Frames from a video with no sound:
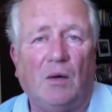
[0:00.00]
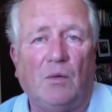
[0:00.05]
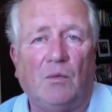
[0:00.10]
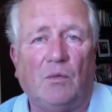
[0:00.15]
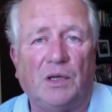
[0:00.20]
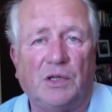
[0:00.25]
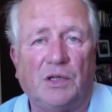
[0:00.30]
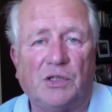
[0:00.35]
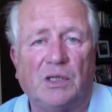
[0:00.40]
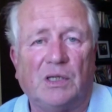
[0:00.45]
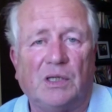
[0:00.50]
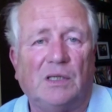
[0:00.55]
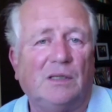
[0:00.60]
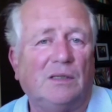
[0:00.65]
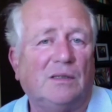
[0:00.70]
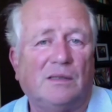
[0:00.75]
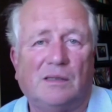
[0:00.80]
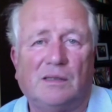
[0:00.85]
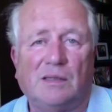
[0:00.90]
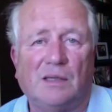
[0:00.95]
which
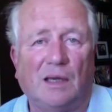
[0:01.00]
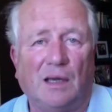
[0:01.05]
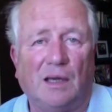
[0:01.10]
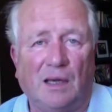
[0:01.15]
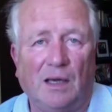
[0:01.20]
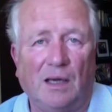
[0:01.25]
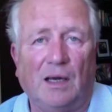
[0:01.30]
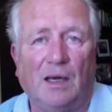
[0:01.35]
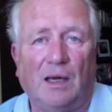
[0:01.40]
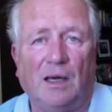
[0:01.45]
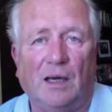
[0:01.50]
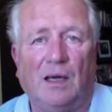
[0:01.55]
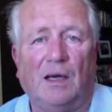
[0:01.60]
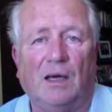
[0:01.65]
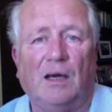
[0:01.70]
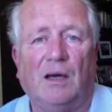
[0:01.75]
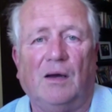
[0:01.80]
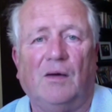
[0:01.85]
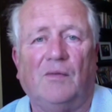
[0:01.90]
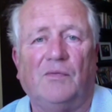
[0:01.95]
is
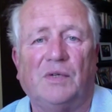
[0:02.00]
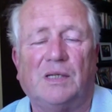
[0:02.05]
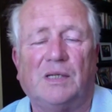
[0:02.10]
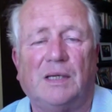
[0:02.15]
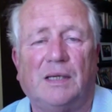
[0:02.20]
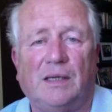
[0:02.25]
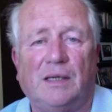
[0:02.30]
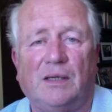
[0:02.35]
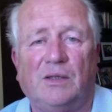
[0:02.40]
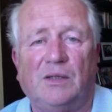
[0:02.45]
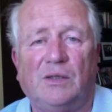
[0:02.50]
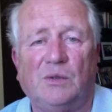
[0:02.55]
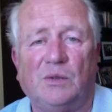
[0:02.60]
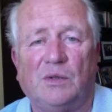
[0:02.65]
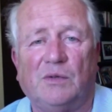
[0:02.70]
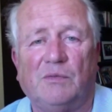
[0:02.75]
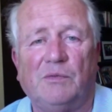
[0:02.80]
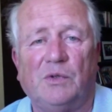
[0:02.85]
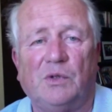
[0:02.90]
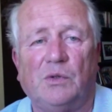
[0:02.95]
obviously a
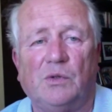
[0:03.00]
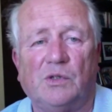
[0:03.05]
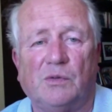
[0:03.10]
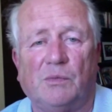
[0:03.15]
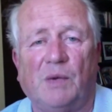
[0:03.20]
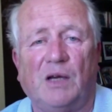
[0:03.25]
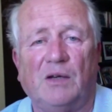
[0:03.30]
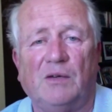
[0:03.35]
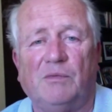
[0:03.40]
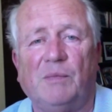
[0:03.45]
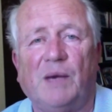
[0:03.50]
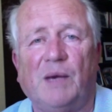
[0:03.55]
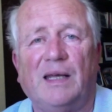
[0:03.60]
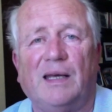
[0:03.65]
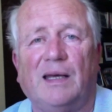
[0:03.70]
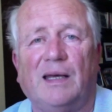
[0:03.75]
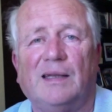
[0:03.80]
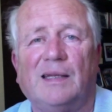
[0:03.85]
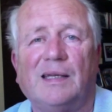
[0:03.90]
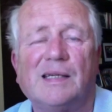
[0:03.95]
huge amount of
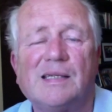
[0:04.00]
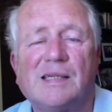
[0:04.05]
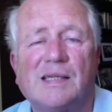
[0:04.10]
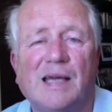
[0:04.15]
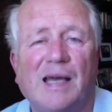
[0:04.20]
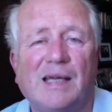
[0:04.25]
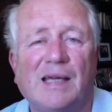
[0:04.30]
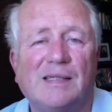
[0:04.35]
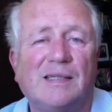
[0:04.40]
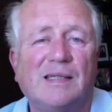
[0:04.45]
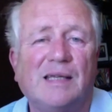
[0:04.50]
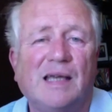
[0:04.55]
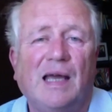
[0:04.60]
money. And this has